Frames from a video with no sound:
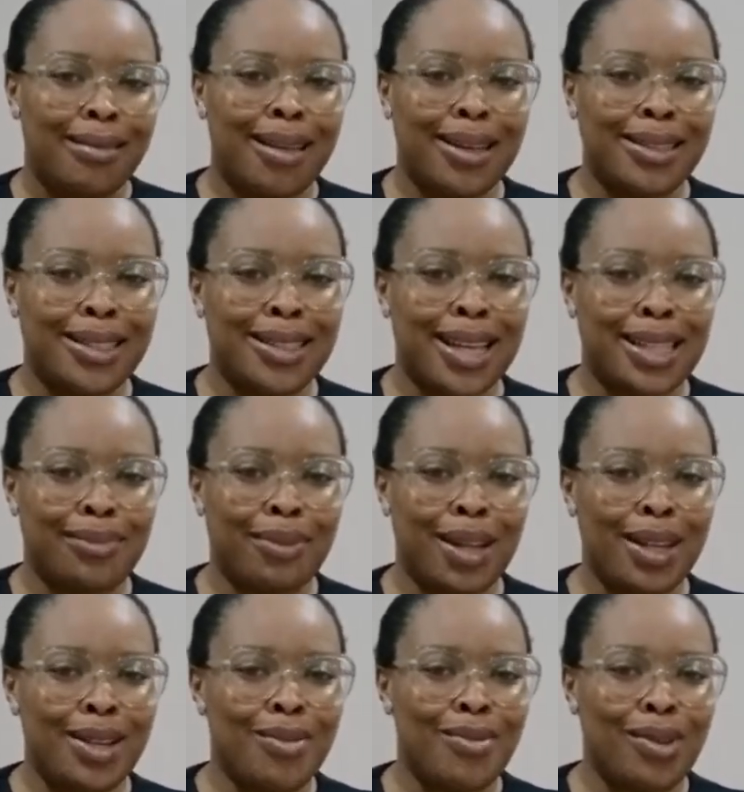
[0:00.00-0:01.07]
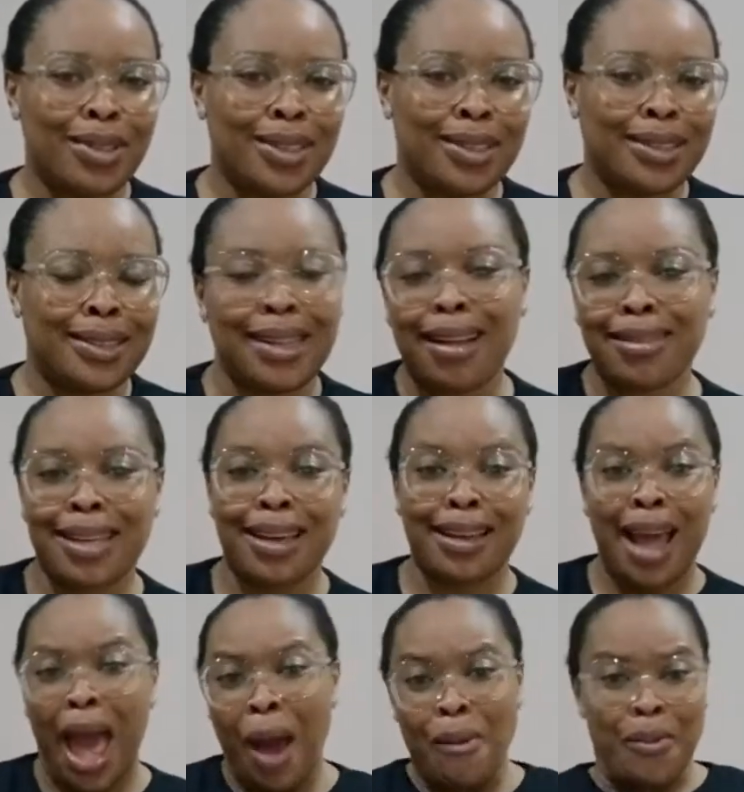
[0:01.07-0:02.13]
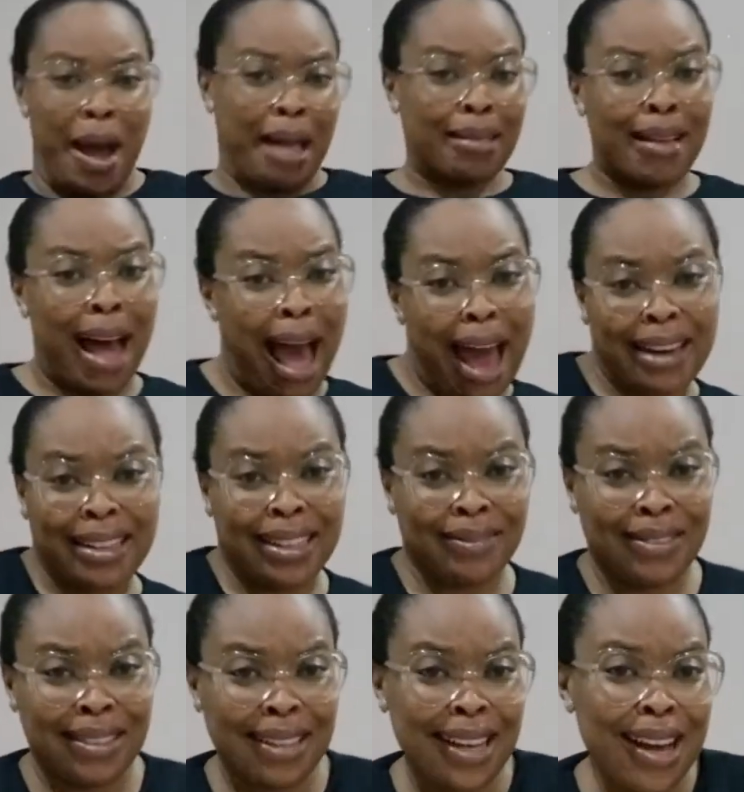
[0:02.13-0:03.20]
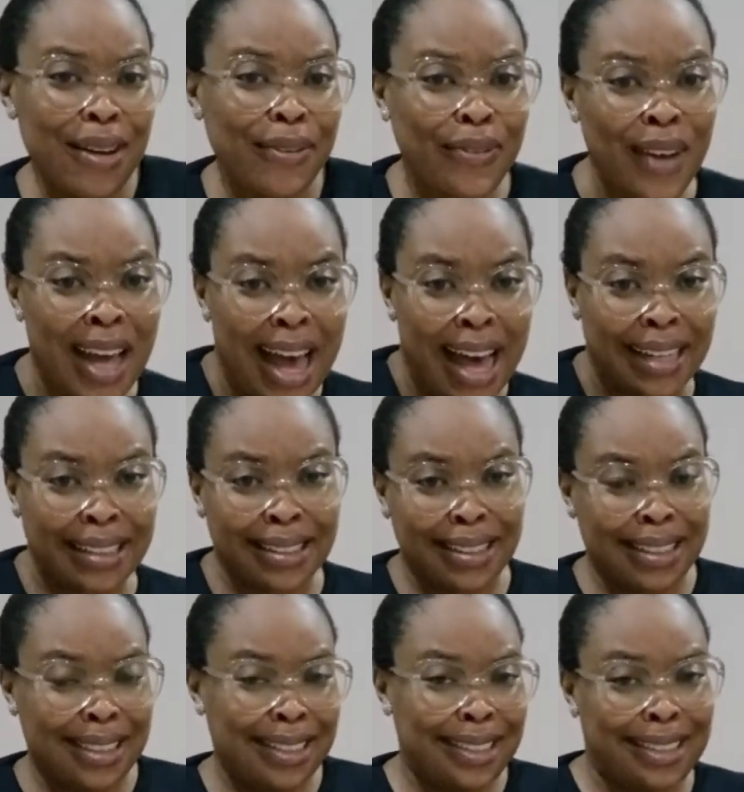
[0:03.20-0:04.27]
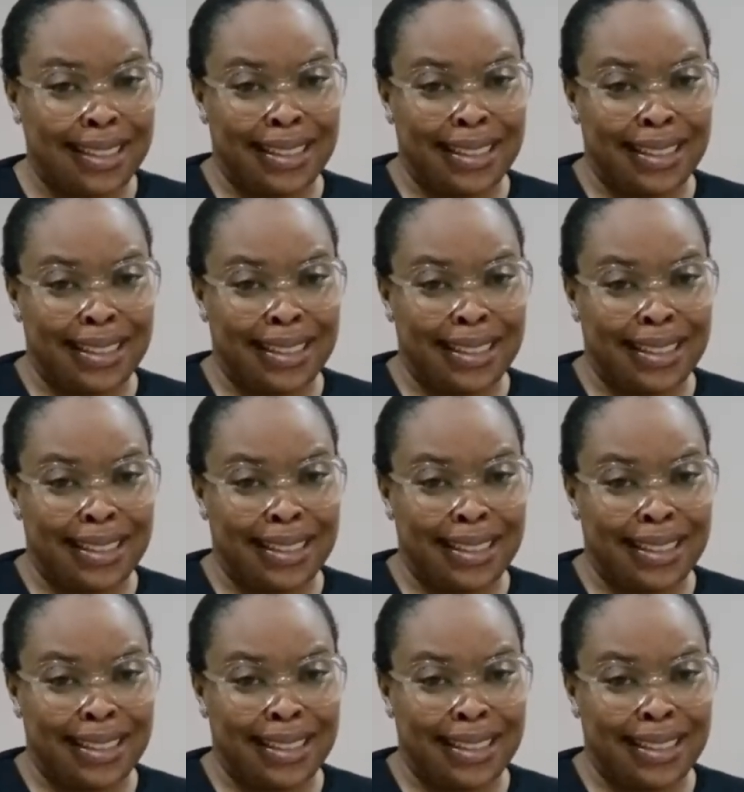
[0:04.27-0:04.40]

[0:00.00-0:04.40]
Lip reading: Then she's explaining what she's not saying. Well, I don't give a F. I don't I